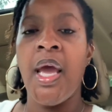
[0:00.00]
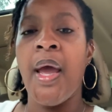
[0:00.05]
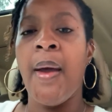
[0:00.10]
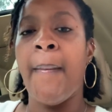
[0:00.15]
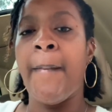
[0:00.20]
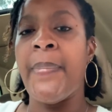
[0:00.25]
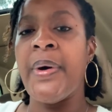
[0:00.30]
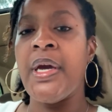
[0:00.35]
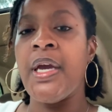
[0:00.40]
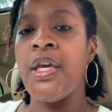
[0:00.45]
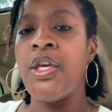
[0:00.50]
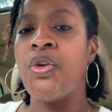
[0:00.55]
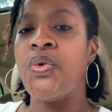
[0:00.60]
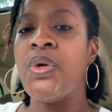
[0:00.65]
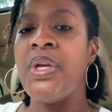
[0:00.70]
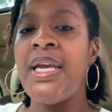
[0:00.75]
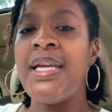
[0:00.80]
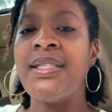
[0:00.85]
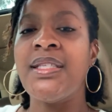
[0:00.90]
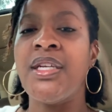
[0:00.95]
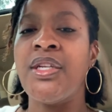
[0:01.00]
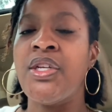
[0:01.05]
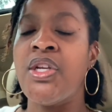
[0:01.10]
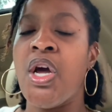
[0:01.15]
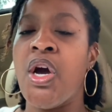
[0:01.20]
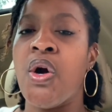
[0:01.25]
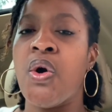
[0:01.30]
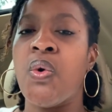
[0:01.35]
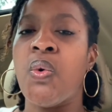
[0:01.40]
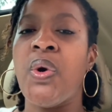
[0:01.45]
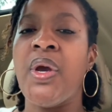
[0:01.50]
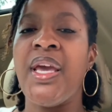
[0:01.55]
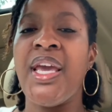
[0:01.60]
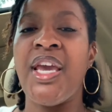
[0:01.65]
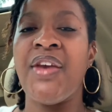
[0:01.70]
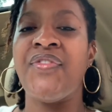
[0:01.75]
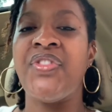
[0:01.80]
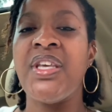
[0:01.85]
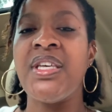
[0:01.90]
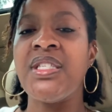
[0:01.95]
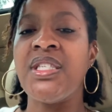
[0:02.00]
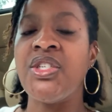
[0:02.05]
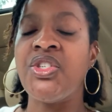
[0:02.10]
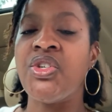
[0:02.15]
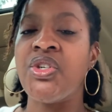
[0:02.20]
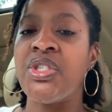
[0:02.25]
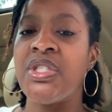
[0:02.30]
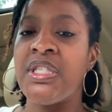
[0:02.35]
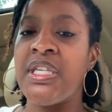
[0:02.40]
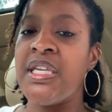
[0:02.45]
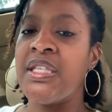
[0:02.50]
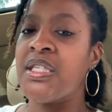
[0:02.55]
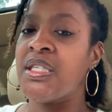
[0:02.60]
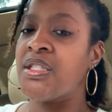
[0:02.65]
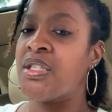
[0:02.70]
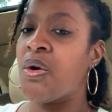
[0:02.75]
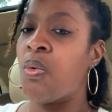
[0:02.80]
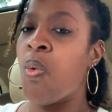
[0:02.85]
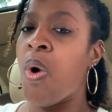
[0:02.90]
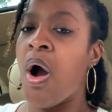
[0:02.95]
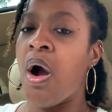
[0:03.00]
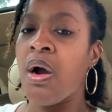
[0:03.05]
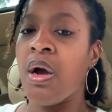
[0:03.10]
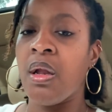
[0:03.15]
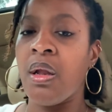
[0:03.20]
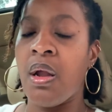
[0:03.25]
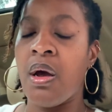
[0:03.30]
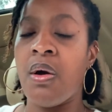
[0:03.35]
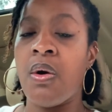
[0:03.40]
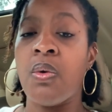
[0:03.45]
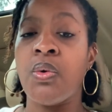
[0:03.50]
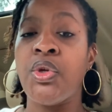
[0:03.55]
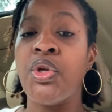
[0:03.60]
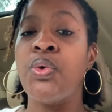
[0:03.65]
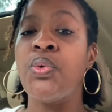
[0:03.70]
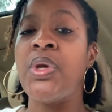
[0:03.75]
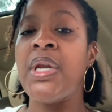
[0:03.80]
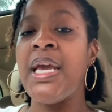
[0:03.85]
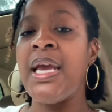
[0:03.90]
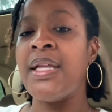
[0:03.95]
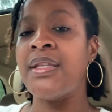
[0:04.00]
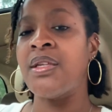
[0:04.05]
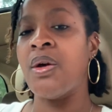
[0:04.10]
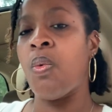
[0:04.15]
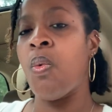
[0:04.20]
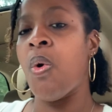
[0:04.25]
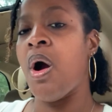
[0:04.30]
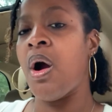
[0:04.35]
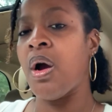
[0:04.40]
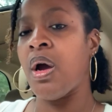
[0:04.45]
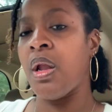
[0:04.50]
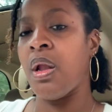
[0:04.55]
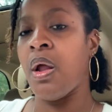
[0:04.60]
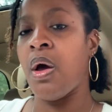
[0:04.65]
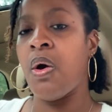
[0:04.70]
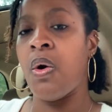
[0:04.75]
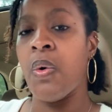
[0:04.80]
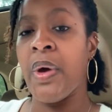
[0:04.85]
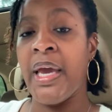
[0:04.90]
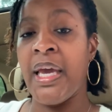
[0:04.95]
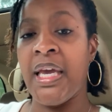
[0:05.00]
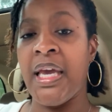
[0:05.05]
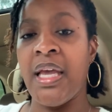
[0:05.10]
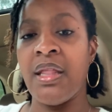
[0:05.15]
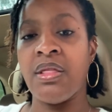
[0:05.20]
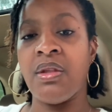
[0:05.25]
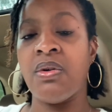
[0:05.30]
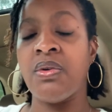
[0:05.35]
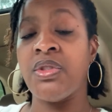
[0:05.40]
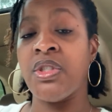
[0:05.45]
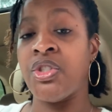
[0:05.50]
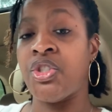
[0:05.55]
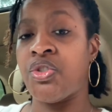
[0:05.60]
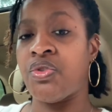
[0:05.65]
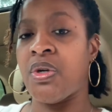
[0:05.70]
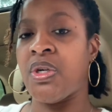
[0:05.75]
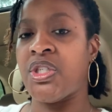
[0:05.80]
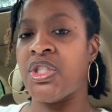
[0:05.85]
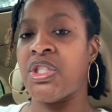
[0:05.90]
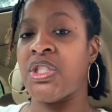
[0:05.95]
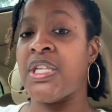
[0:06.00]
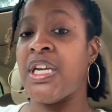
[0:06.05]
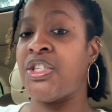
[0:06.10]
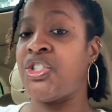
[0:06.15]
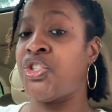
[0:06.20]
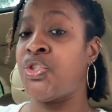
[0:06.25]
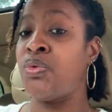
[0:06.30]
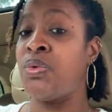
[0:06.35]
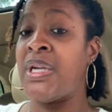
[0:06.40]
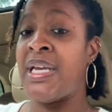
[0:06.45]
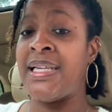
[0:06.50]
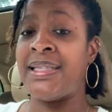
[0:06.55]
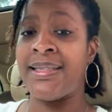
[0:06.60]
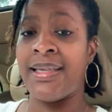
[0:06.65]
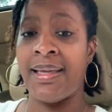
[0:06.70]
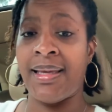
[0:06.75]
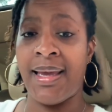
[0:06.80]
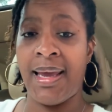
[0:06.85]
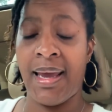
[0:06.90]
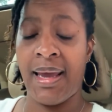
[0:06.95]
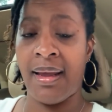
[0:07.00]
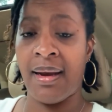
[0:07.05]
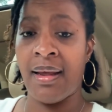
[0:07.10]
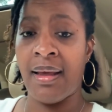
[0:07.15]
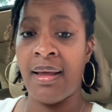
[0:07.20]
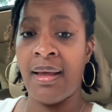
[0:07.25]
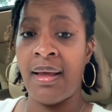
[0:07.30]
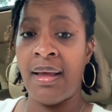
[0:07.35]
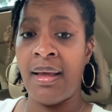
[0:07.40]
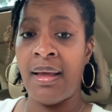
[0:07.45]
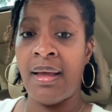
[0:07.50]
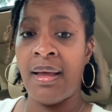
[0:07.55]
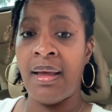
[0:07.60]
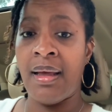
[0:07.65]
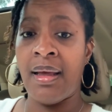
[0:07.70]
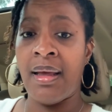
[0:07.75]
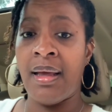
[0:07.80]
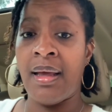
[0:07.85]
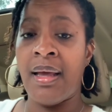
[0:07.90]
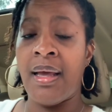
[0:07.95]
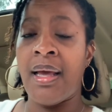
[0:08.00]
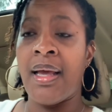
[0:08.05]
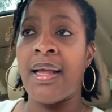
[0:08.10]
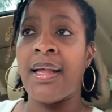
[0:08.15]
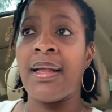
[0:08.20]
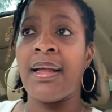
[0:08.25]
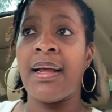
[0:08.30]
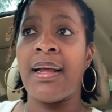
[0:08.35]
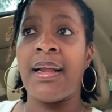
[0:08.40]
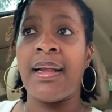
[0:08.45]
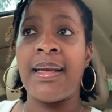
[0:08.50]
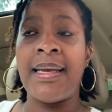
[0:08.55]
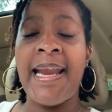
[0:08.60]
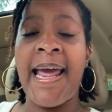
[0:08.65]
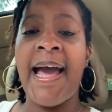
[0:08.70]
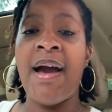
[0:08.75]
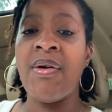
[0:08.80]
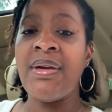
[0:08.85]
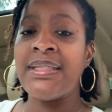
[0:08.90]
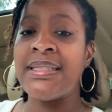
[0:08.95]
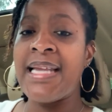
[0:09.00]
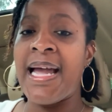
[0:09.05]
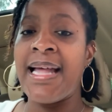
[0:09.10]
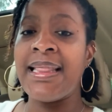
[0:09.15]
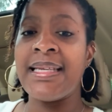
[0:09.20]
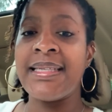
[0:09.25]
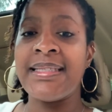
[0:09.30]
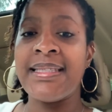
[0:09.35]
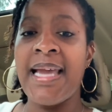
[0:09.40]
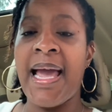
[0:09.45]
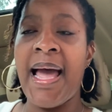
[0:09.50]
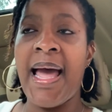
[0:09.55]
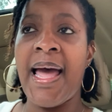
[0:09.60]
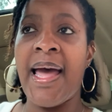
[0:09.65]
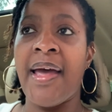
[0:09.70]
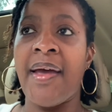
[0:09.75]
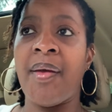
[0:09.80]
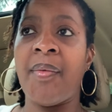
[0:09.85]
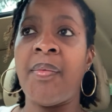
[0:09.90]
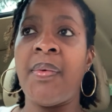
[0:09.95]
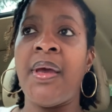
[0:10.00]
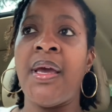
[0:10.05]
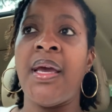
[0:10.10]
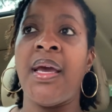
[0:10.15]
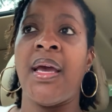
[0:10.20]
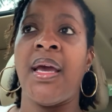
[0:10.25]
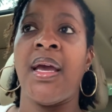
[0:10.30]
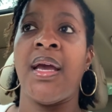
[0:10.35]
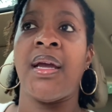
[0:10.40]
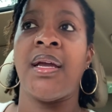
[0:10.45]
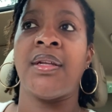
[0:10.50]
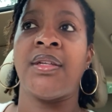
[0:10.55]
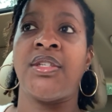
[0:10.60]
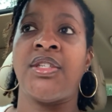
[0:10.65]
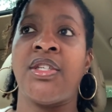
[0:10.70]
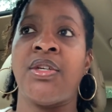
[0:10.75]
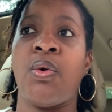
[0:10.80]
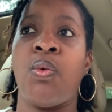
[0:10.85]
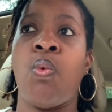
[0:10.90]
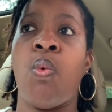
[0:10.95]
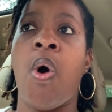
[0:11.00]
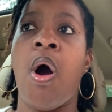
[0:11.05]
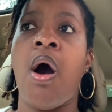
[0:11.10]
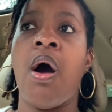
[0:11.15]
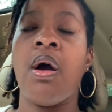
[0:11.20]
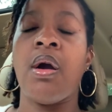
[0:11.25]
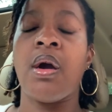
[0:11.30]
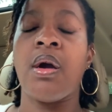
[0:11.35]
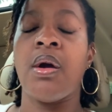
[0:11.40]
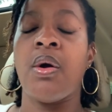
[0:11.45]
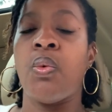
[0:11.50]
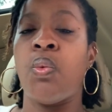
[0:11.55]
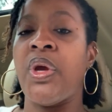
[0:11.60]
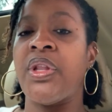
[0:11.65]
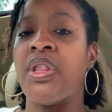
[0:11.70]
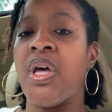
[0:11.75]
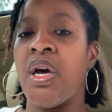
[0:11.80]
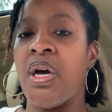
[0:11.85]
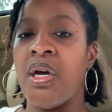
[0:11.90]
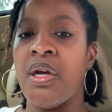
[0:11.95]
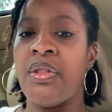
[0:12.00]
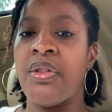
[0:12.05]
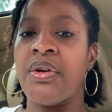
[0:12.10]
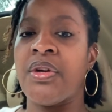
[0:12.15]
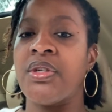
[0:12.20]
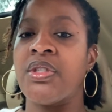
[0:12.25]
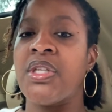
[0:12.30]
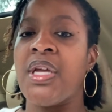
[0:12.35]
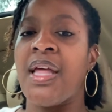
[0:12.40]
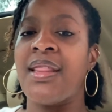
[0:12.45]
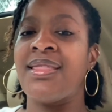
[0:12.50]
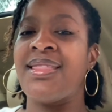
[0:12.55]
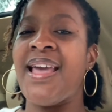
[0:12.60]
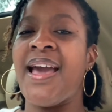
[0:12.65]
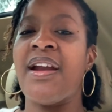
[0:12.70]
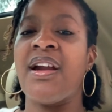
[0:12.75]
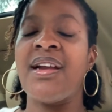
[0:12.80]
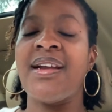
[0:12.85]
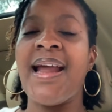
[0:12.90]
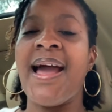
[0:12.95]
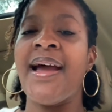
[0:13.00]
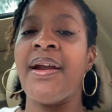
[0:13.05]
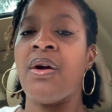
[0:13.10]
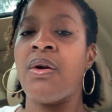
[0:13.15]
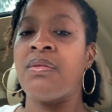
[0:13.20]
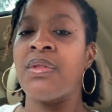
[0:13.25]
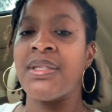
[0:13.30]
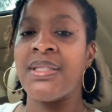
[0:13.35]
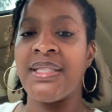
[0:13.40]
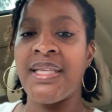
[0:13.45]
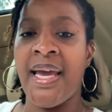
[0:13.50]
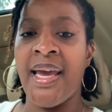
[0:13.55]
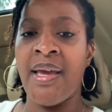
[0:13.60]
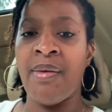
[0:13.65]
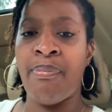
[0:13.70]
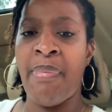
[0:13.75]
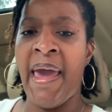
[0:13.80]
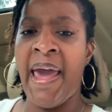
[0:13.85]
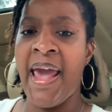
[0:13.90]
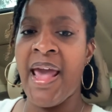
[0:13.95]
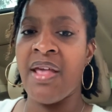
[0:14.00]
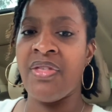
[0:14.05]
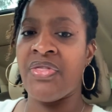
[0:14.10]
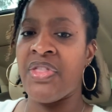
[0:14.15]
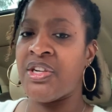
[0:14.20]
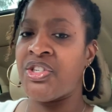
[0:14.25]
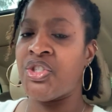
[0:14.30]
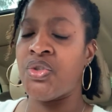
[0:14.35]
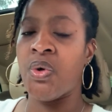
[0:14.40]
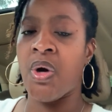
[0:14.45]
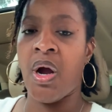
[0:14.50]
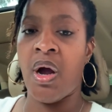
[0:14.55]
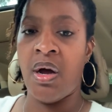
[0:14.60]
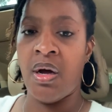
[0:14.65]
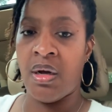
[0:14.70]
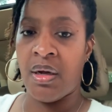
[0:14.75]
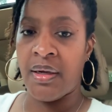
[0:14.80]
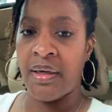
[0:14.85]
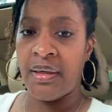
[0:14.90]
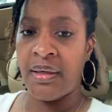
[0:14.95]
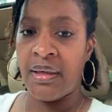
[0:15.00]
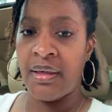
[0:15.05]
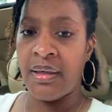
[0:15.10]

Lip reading: But you need to know, if this is your season to walk alone, you need to walk alone and get those instructions that you need to get. Now is not the time to walk with others that are not on the same path that you are on.